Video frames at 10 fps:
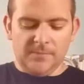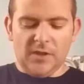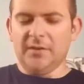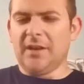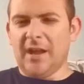
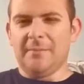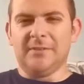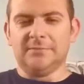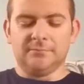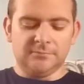
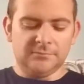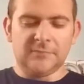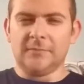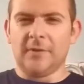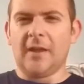uncommon,
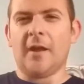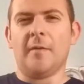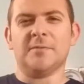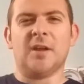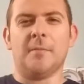I
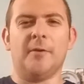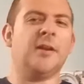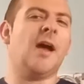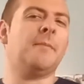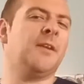almost call them
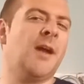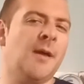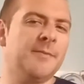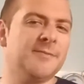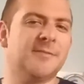uncommon commons.